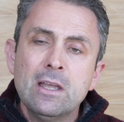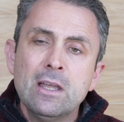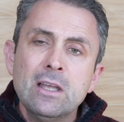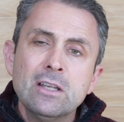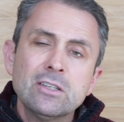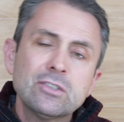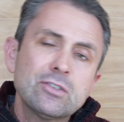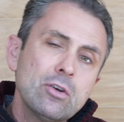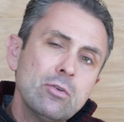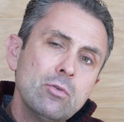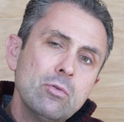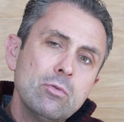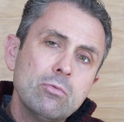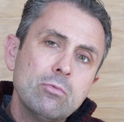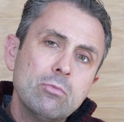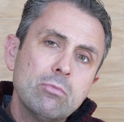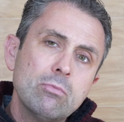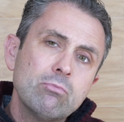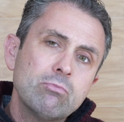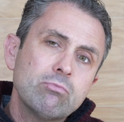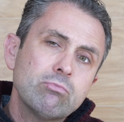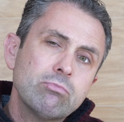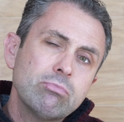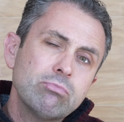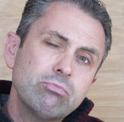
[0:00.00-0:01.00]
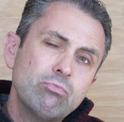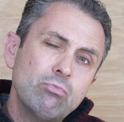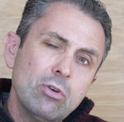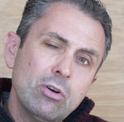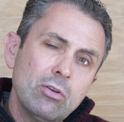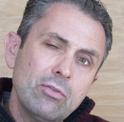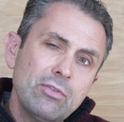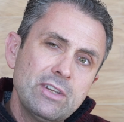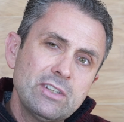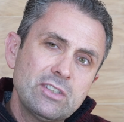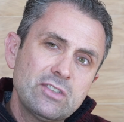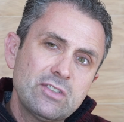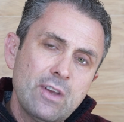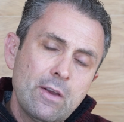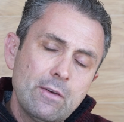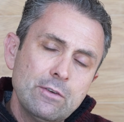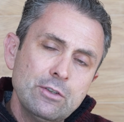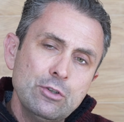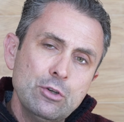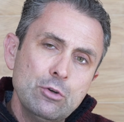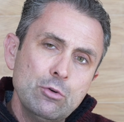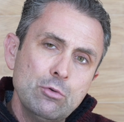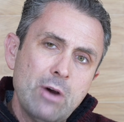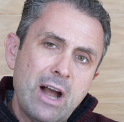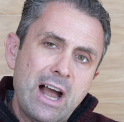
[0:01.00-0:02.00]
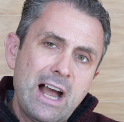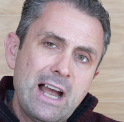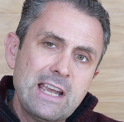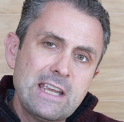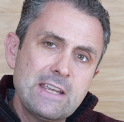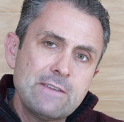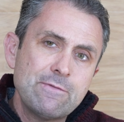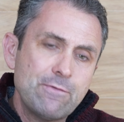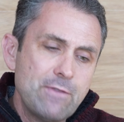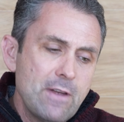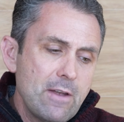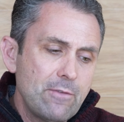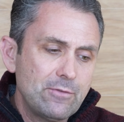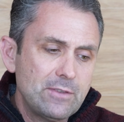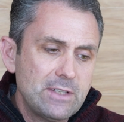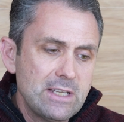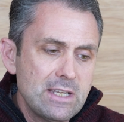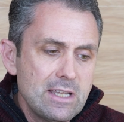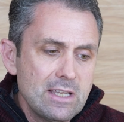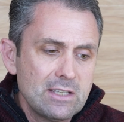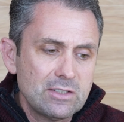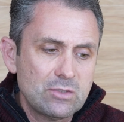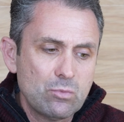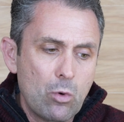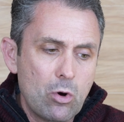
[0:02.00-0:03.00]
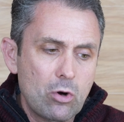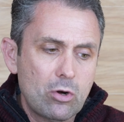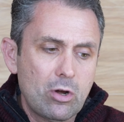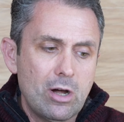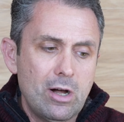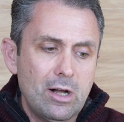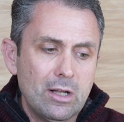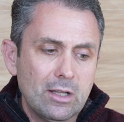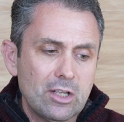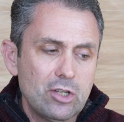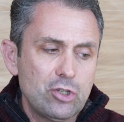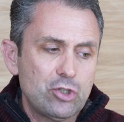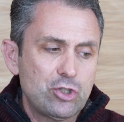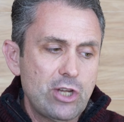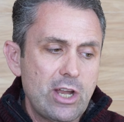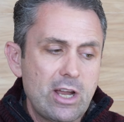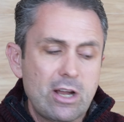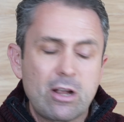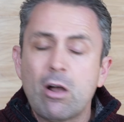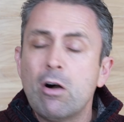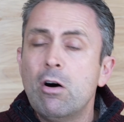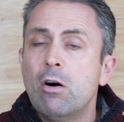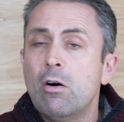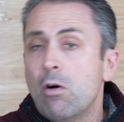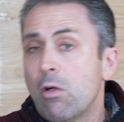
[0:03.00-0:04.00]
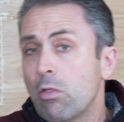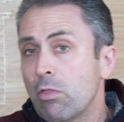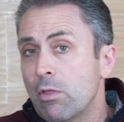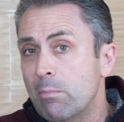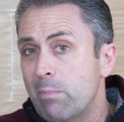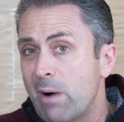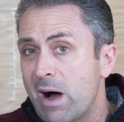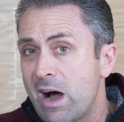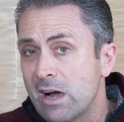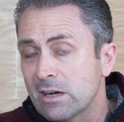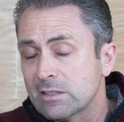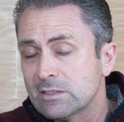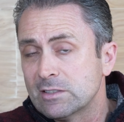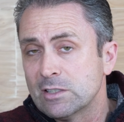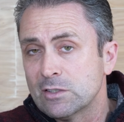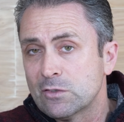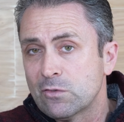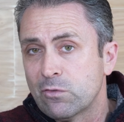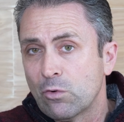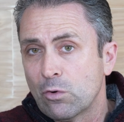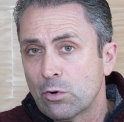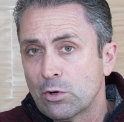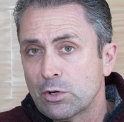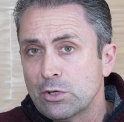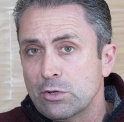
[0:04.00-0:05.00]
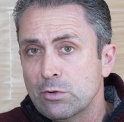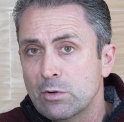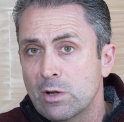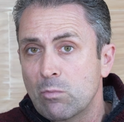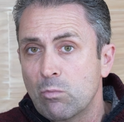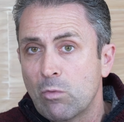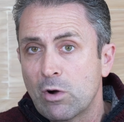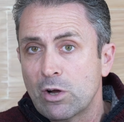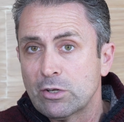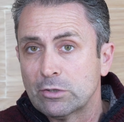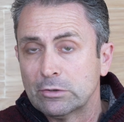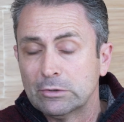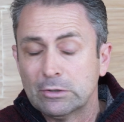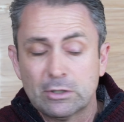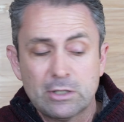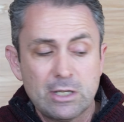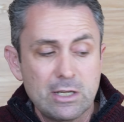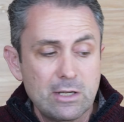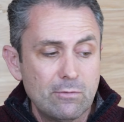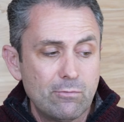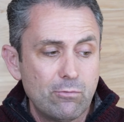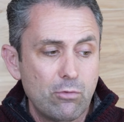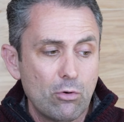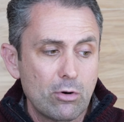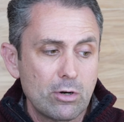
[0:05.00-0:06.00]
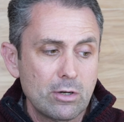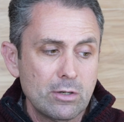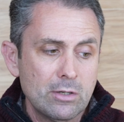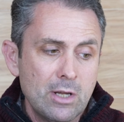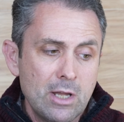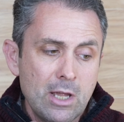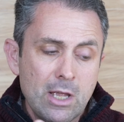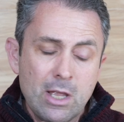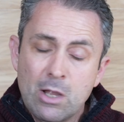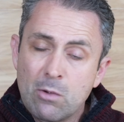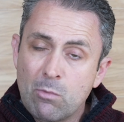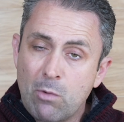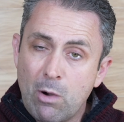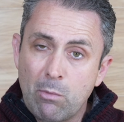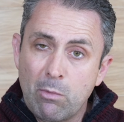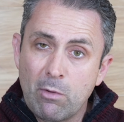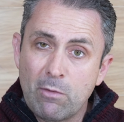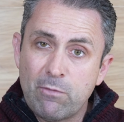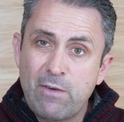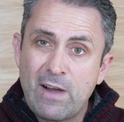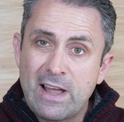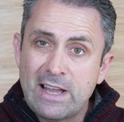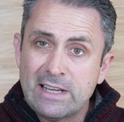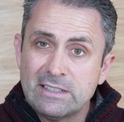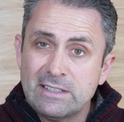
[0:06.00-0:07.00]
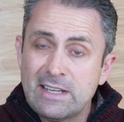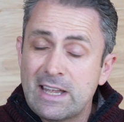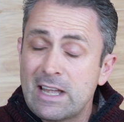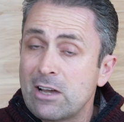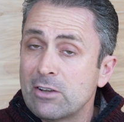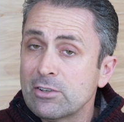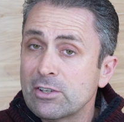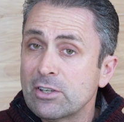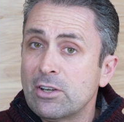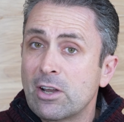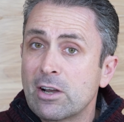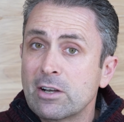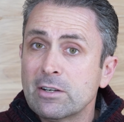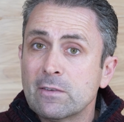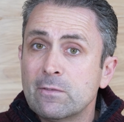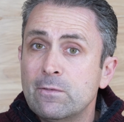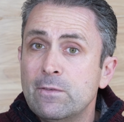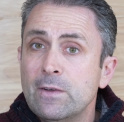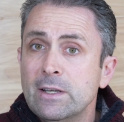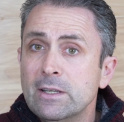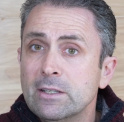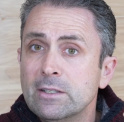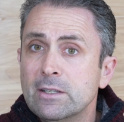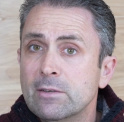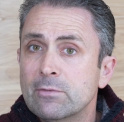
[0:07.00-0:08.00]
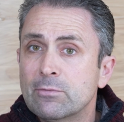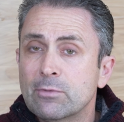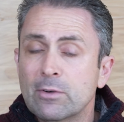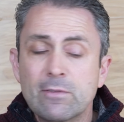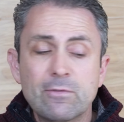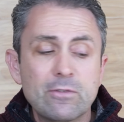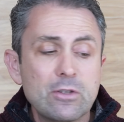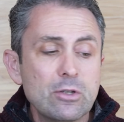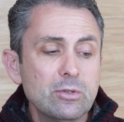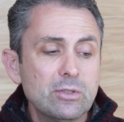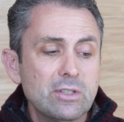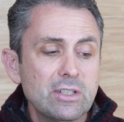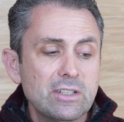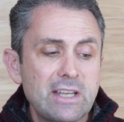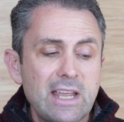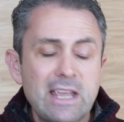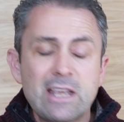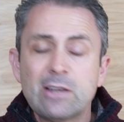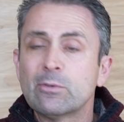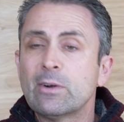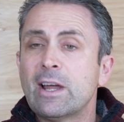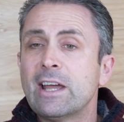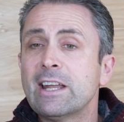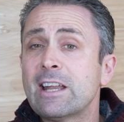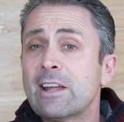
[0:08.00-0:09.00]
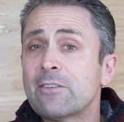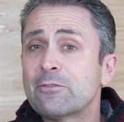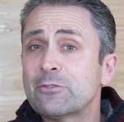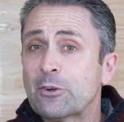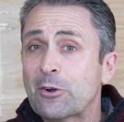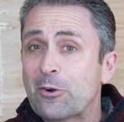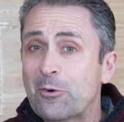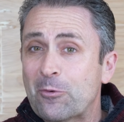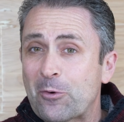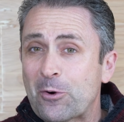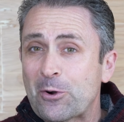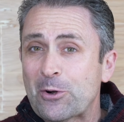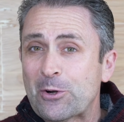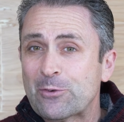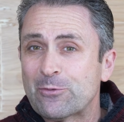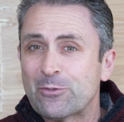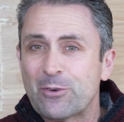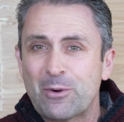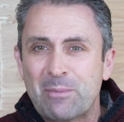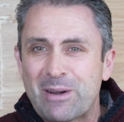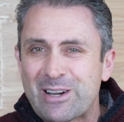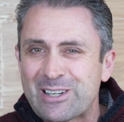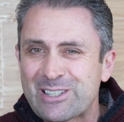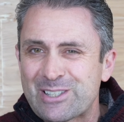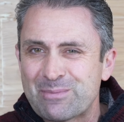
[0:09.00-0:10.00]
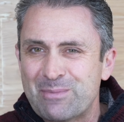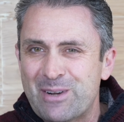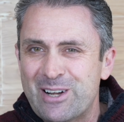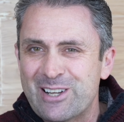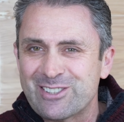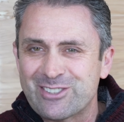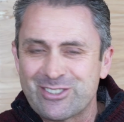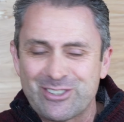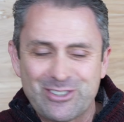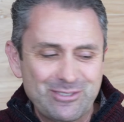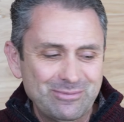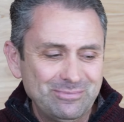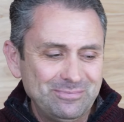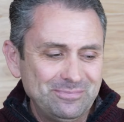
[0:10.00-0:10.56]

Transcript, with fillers: So will this new i50, as we'll call it, check all the boxes for you and what you're looking for? Well, we'll find out in our definitive review today right after a word from our sponsor.